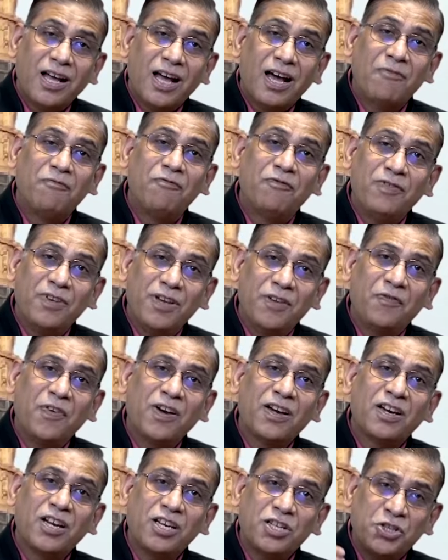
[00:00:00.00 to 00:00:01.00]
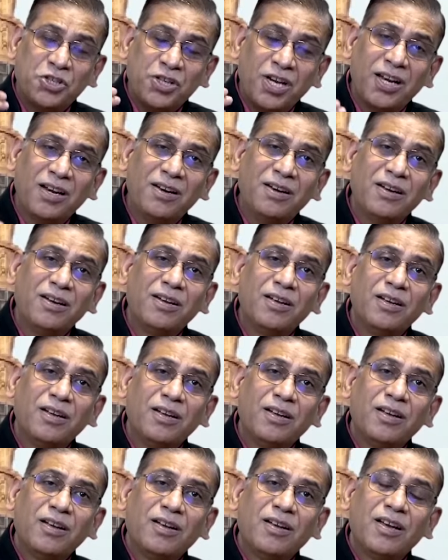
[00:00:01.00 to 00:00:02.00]
if a Christian
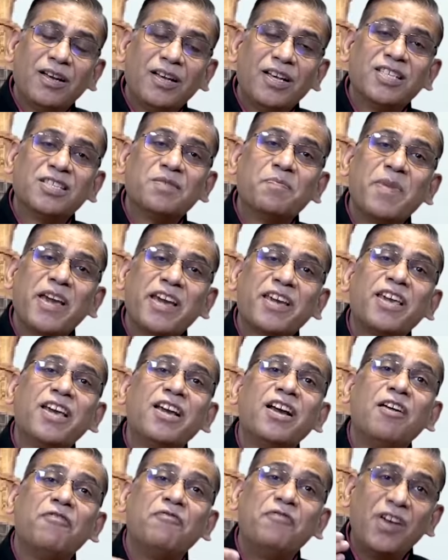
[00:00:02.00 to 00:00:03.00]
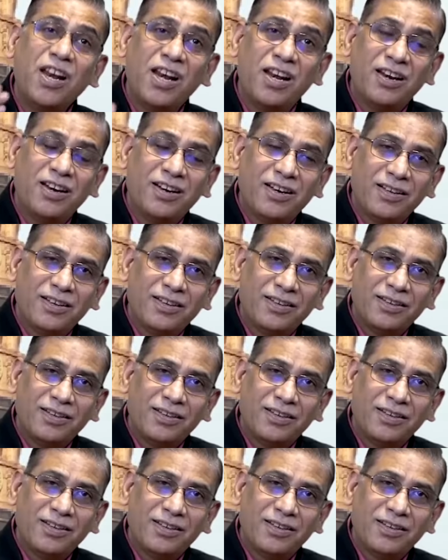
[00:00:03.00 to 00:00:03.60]
is making a will,